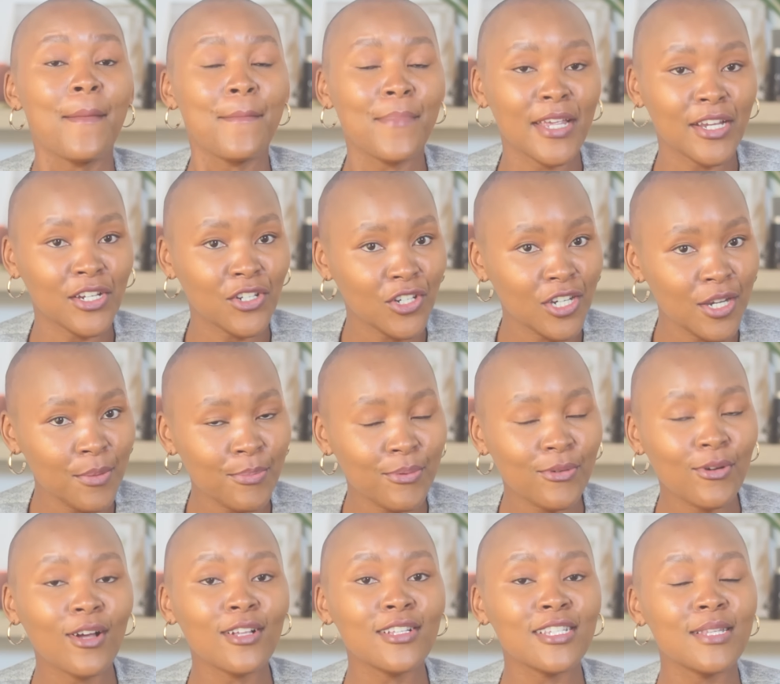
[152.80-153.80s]
May she
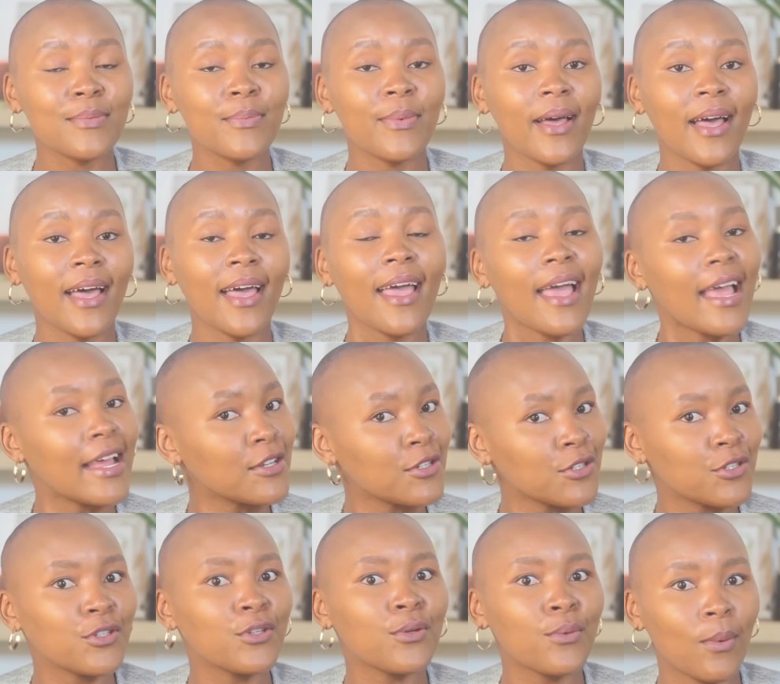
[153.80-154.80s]
prosper and
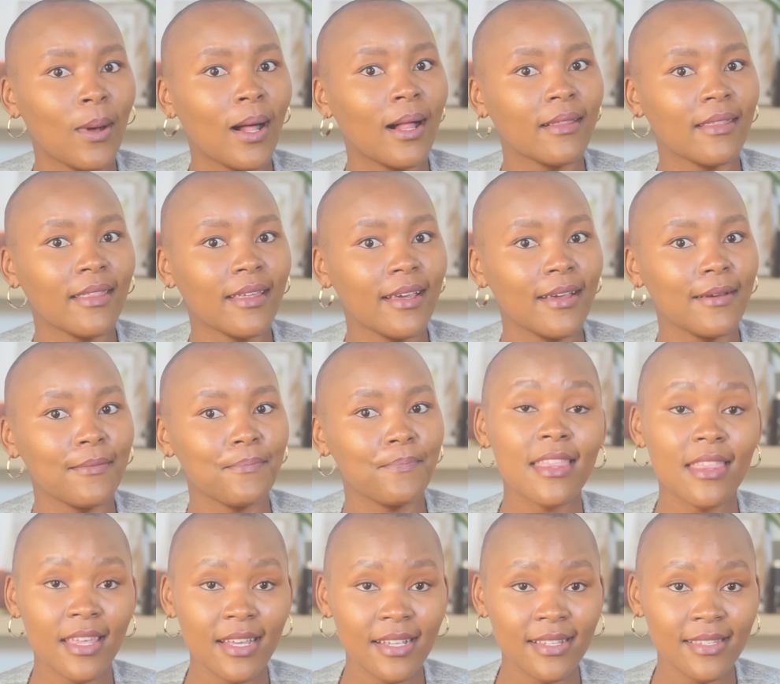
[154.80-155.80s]
do well there.
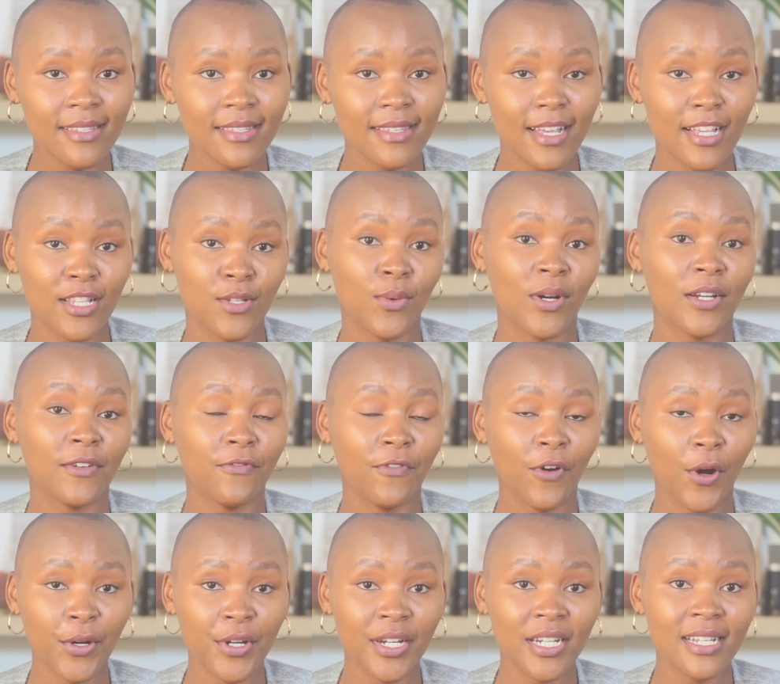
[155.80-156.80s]
This is what
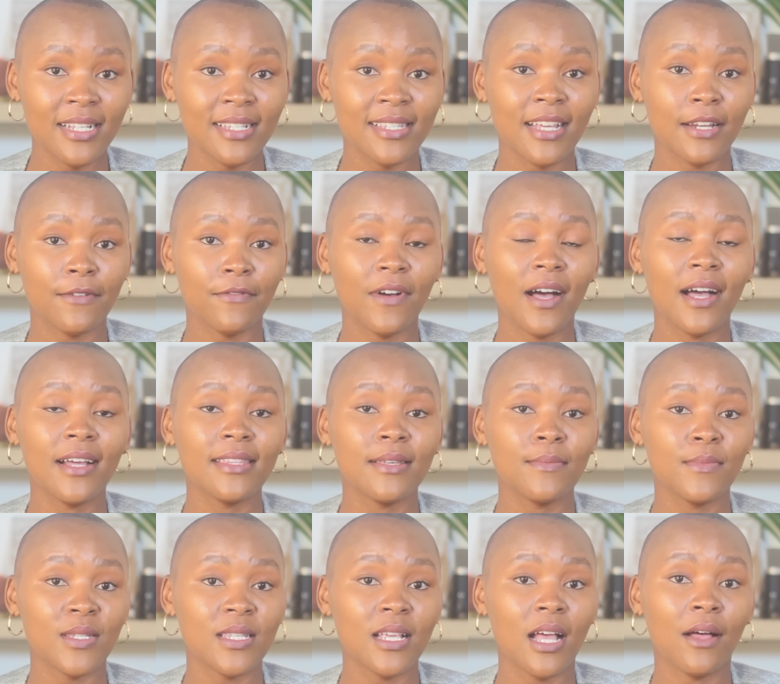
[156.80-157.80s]
foreigners that find
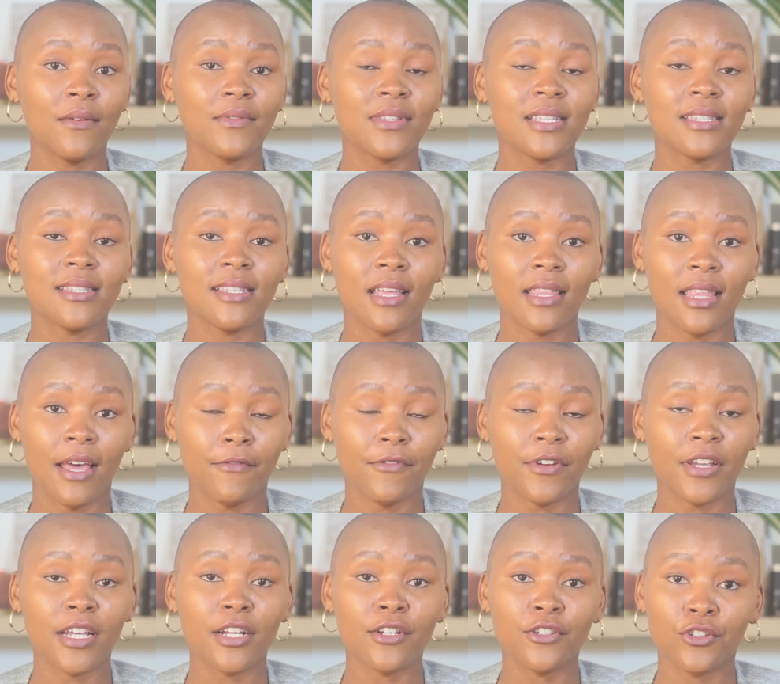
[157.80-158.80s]
themselves in South
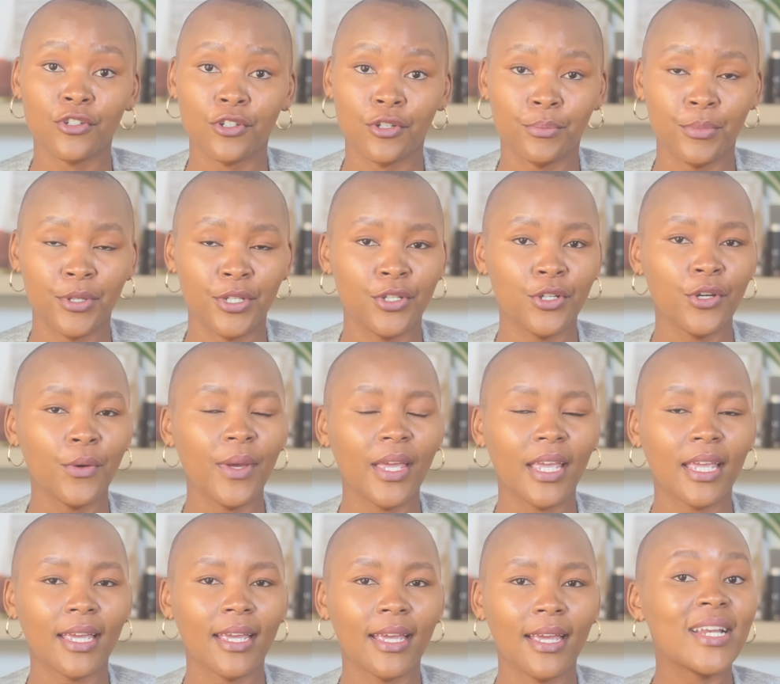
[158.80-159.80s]
Africa should be
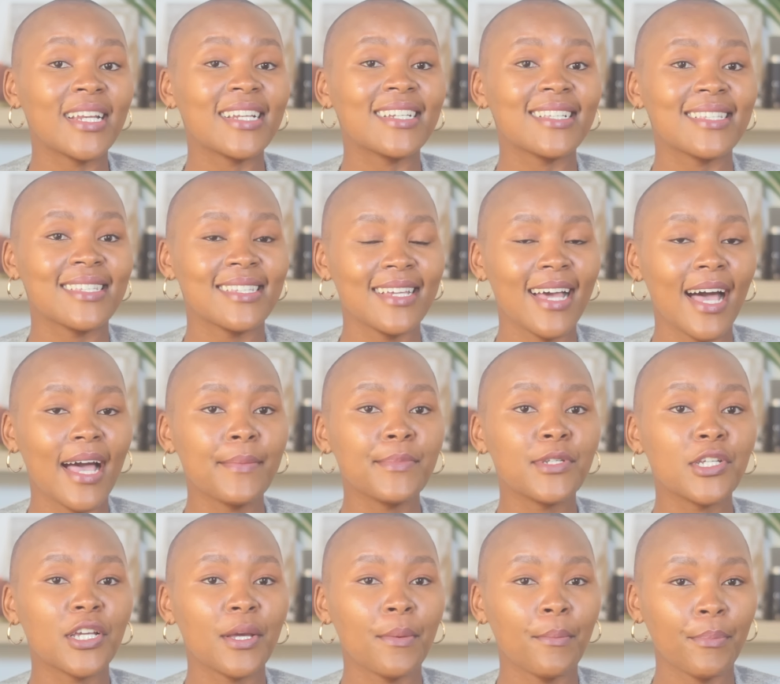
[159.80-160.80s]
doing. When it is time
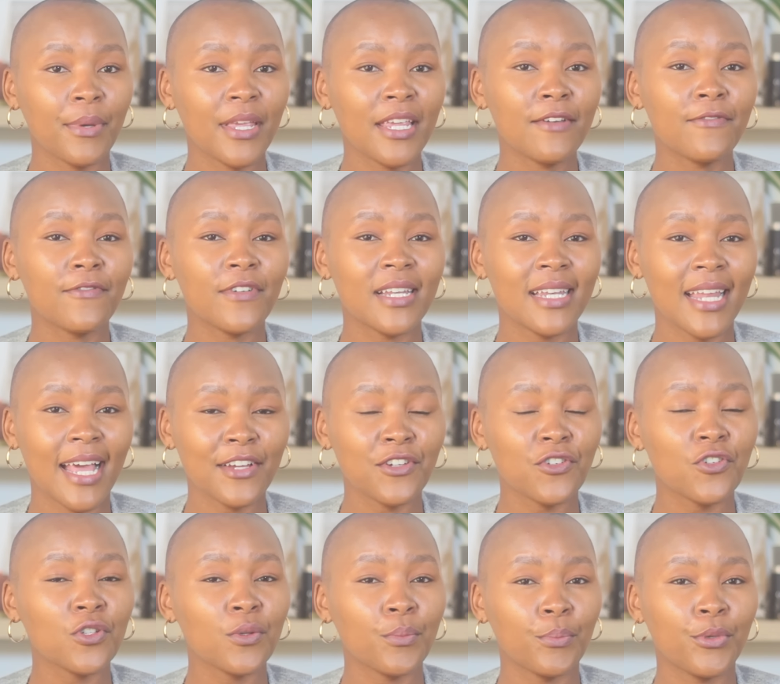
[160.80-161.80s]
to compete for
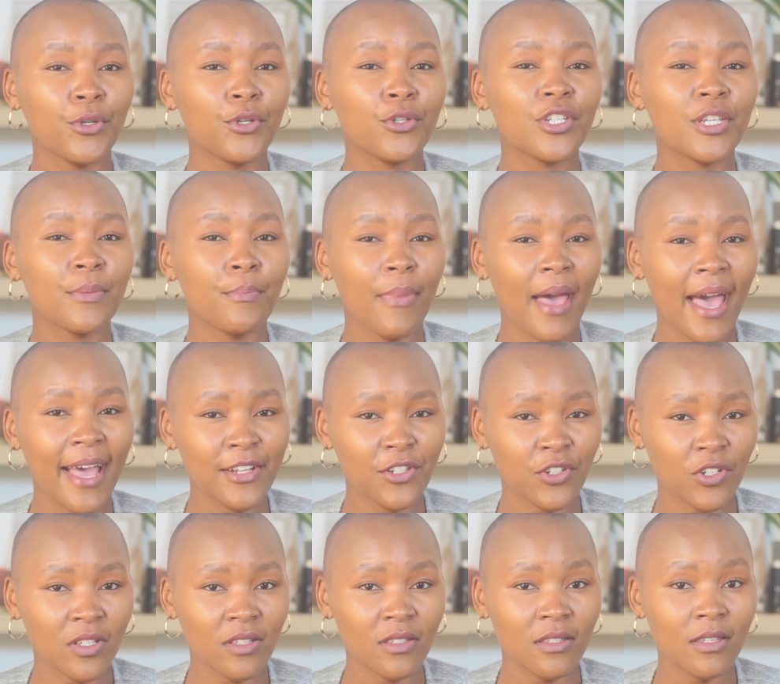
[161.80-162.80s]
national beauty
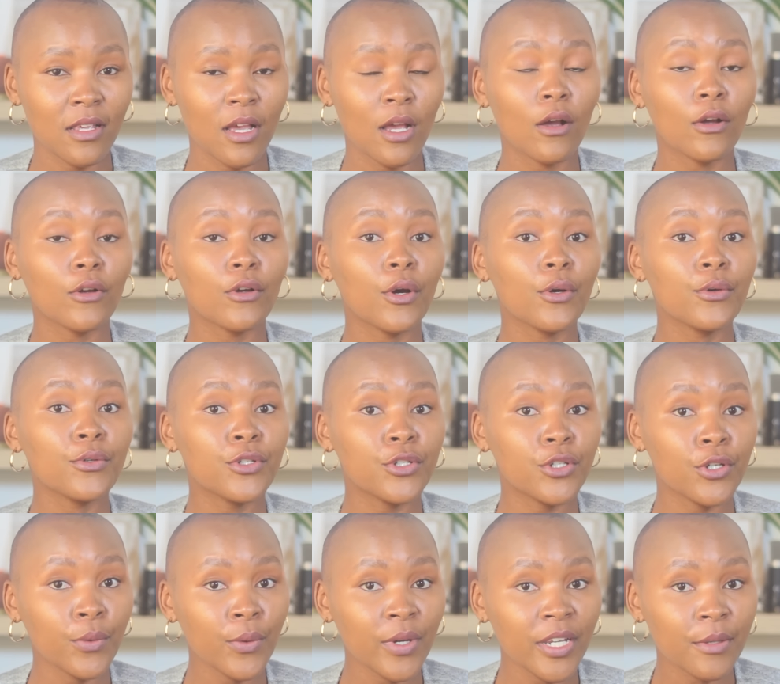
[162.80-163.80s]
pageants, go
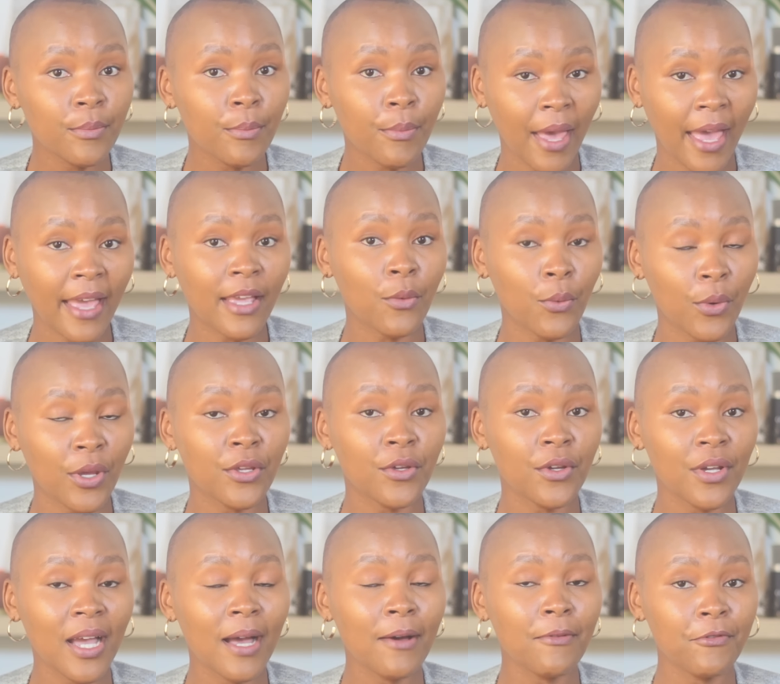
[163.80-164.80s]
do it back where you
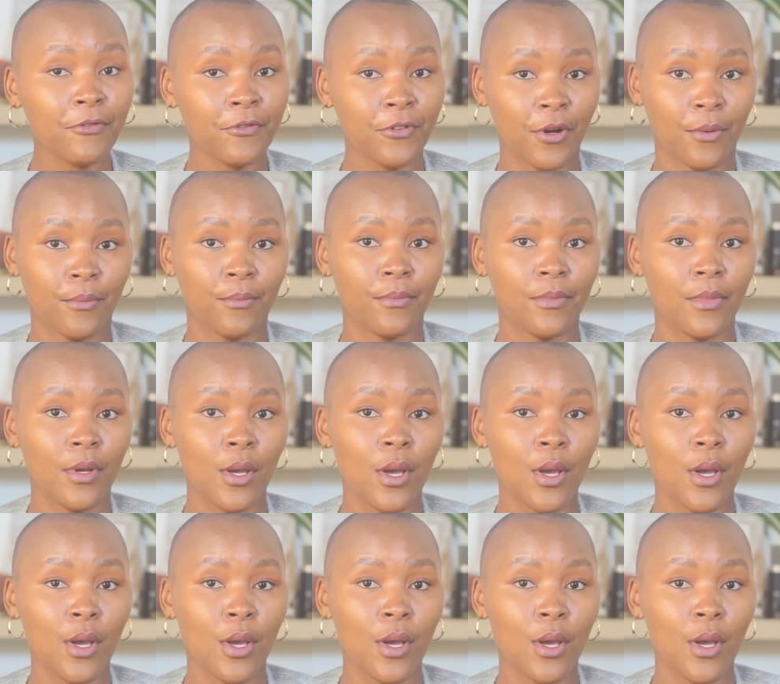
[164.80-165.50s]
come from.